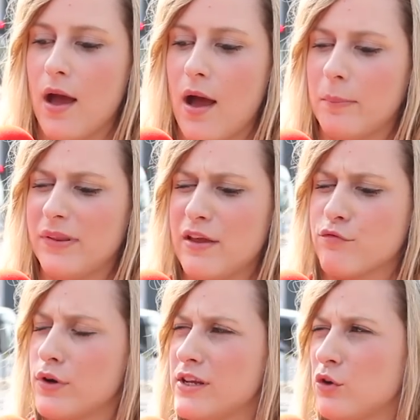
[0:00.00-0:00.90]
Uh, I
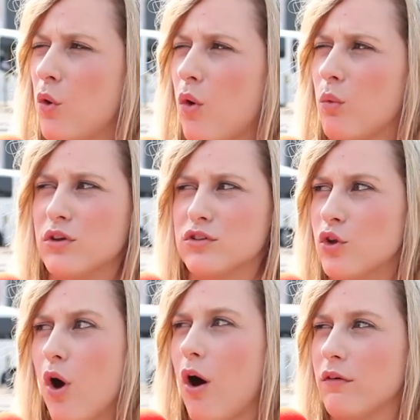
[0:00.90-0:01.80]
believe Rooney's goal was
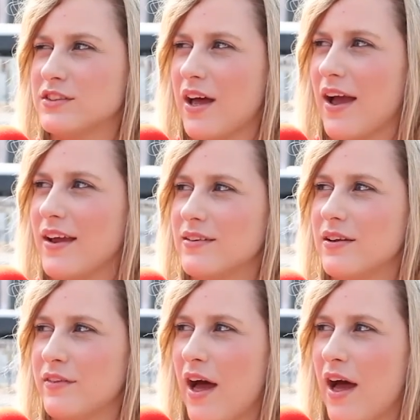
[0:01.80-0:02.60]
not offside.